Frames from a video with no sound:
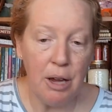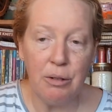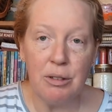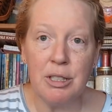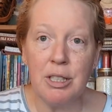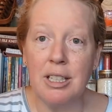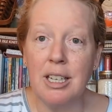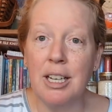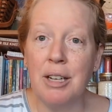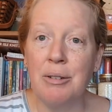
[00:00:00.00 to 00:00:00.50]
It
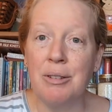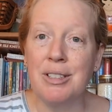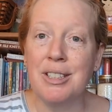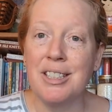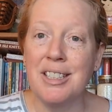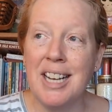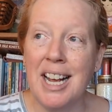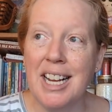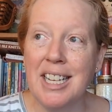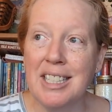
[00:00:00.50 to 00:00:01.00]
was
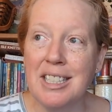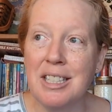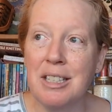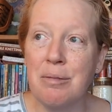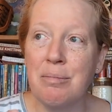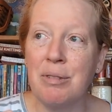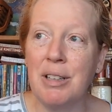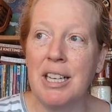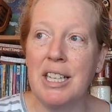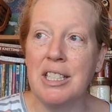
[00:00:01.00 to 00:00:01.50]
a nice
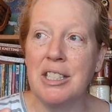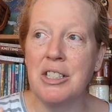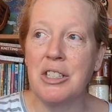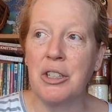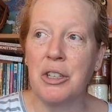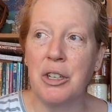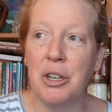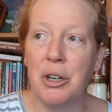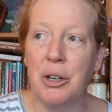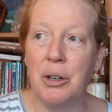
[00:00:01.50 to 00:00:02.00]
place
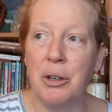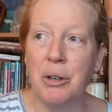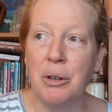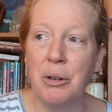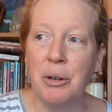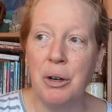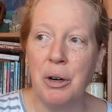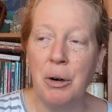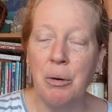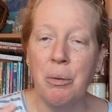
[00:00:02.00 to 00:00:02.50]
to
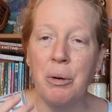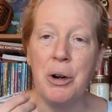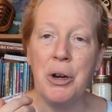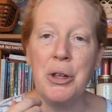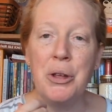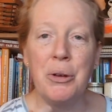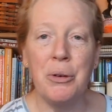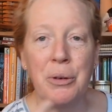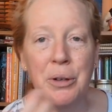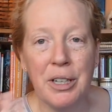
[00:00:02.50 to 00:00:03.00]
go where
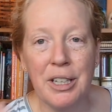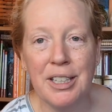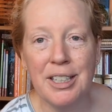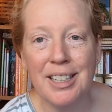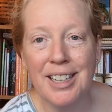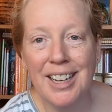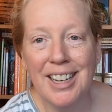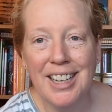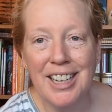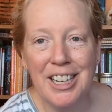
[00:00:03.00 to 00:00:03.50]
you
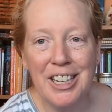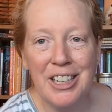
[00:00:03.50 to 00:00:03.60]
could,